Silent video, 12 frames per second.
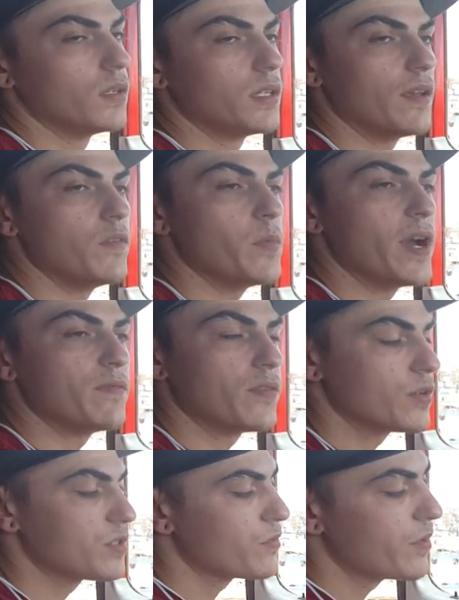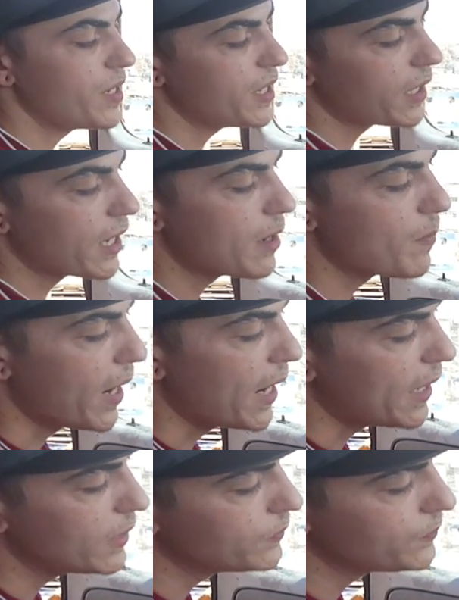Give you my first reading. I'm
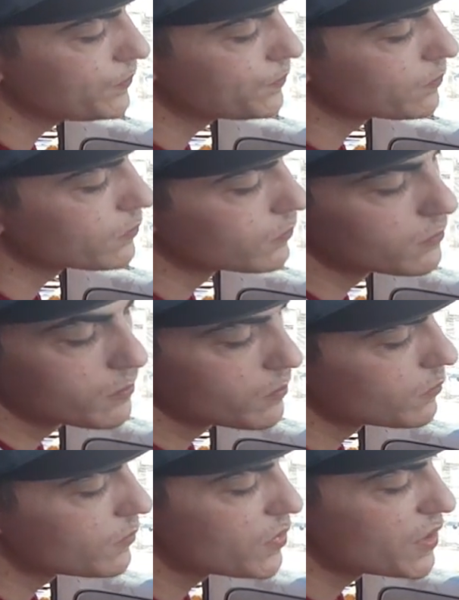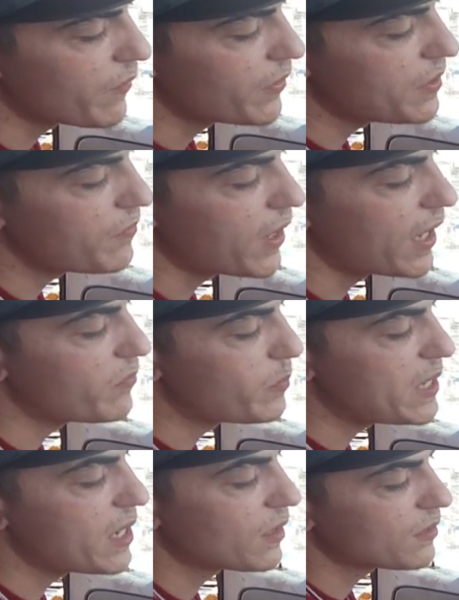at 75
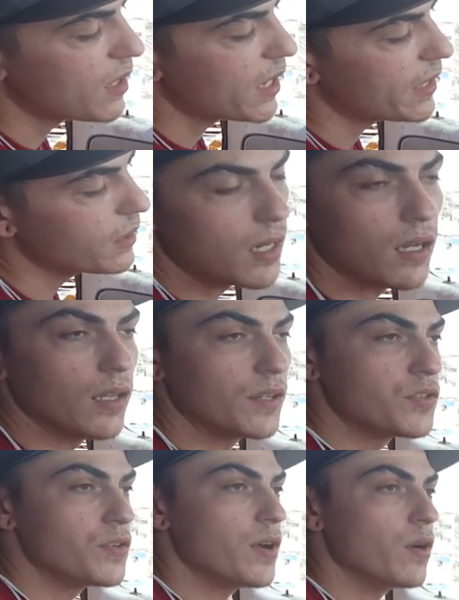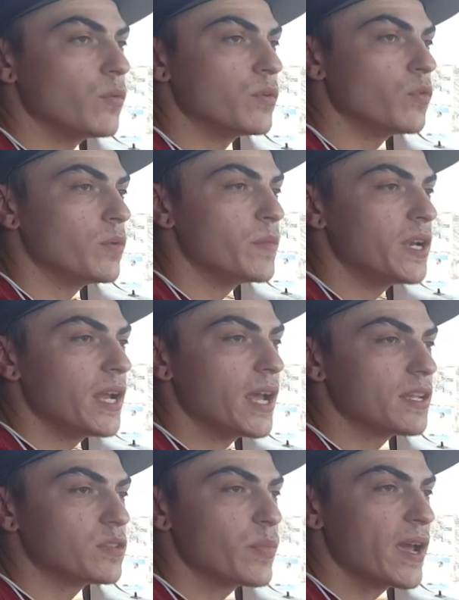psi. I'll let you know when 1 minute
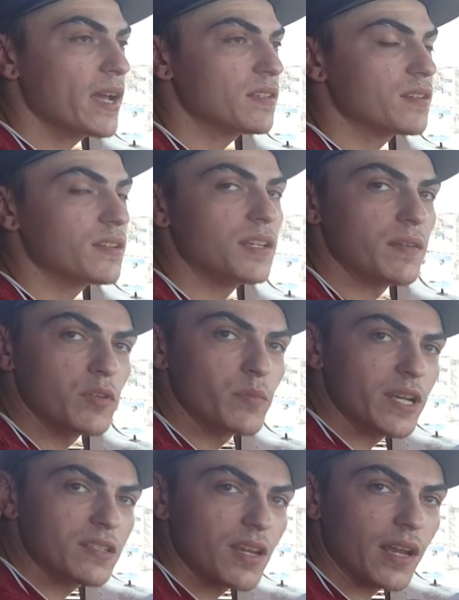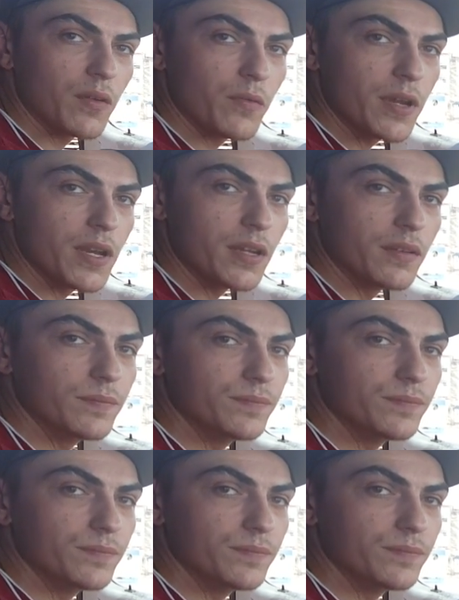has passed and give you my second reading.